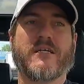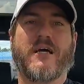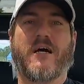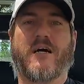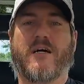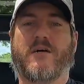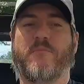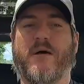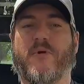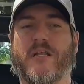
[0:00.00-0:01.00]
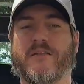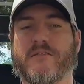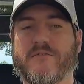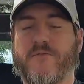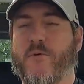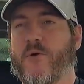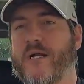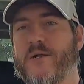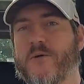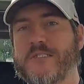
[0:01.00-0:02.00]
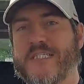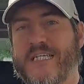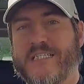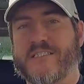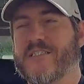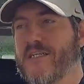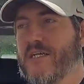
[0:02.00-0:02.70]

about ready for an oil change.